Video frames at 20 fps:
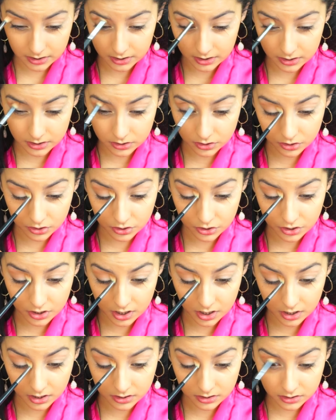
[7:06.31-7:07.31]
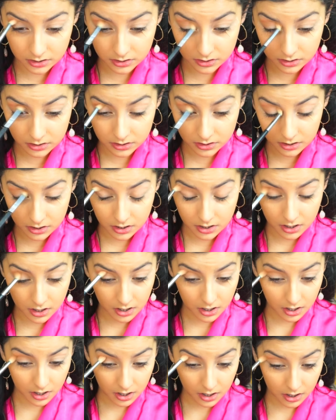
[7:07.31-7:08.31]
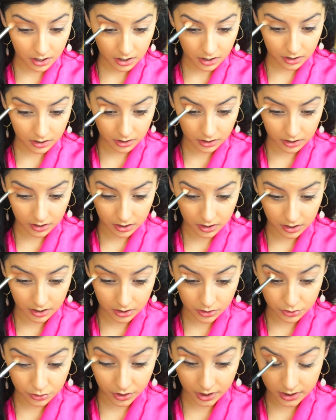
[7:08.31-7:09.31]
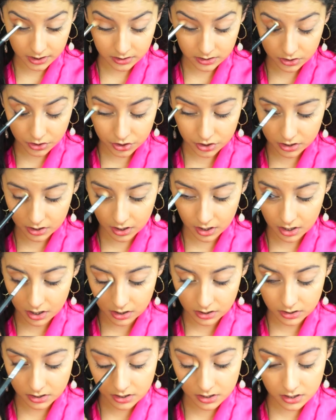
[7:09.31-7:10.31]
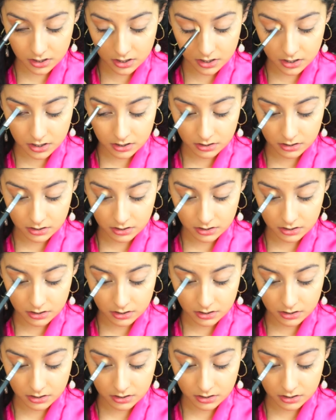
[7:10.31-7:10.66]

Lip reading: This is just the transition color.